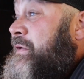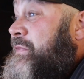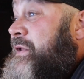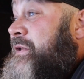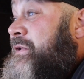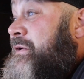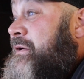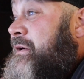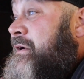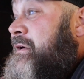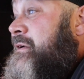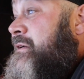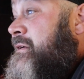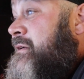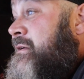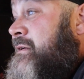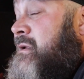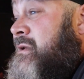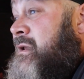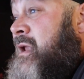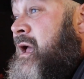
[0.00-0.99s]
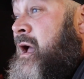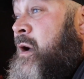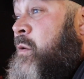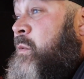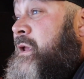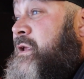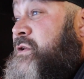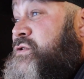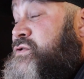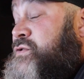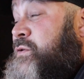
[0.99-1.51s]
on the dirt. Now
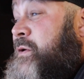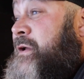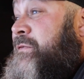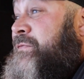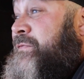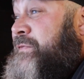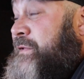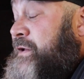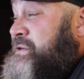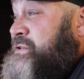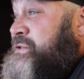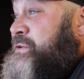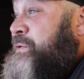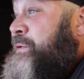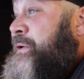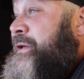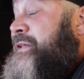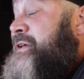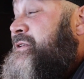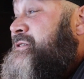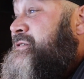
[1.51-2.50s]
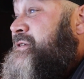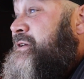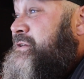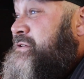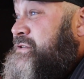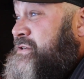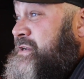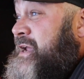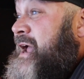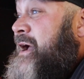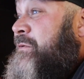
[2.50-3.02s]
we enjoy flush toilets and
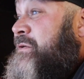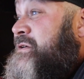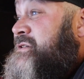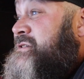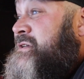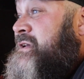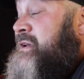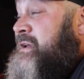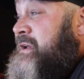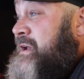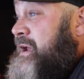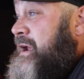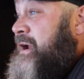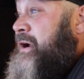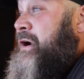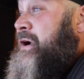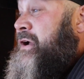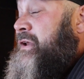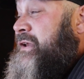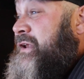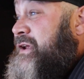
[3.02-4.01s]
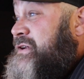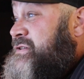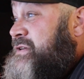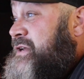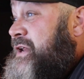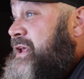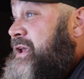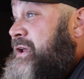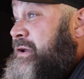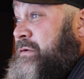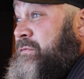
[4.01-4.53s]
showers, air
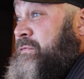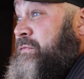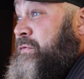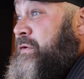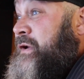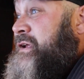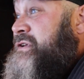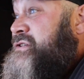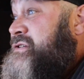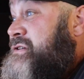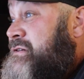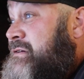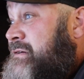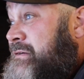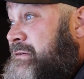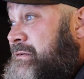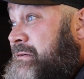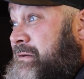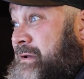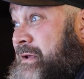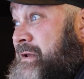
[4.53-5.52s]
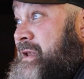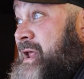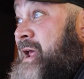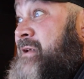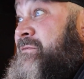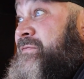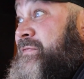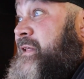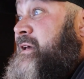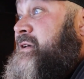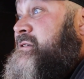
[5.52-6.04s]
conditioning, a fridge, and
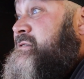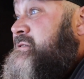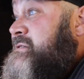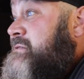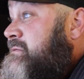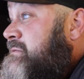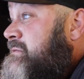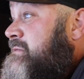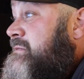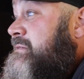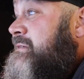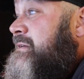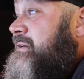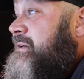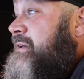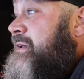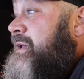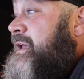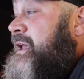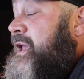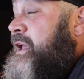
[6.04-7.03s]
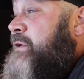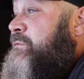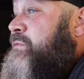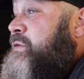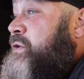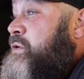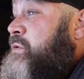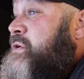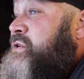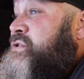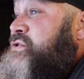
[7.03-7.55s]
Netflix. If
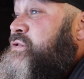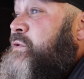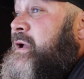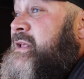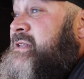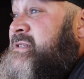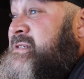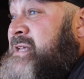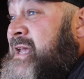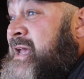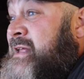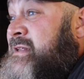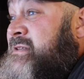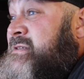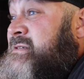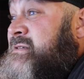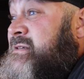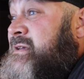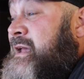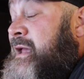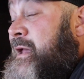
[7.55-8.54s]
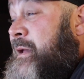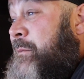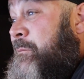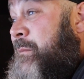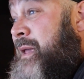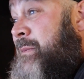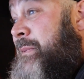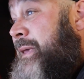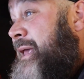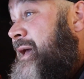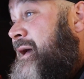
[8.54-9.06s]
you enjoy tents,
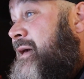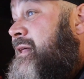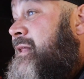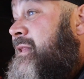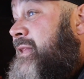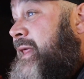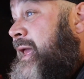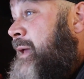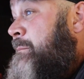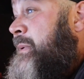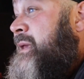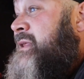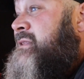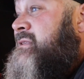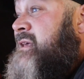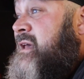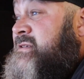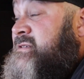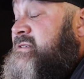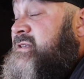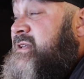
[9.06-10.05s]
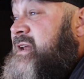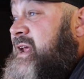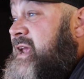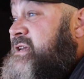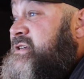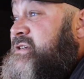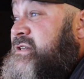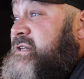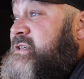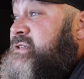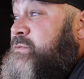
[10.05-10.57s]
maybe a glamping
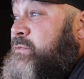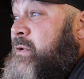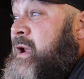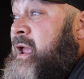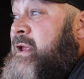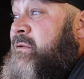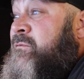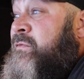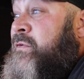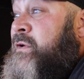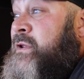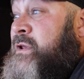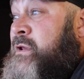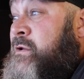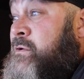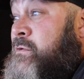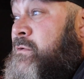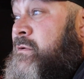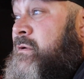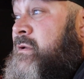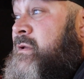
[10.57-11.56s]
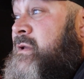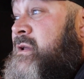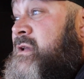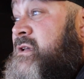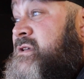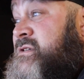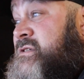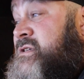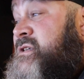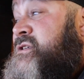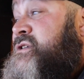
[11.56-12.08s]
destination is right for you,
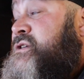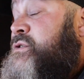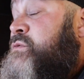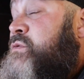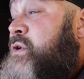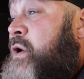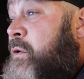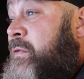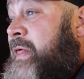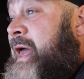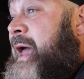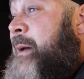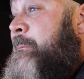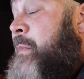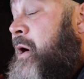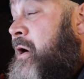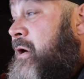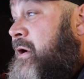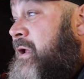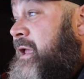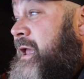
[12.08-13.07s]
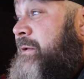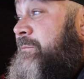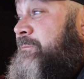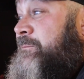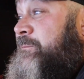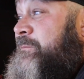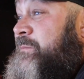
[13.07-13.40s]
since you know that market.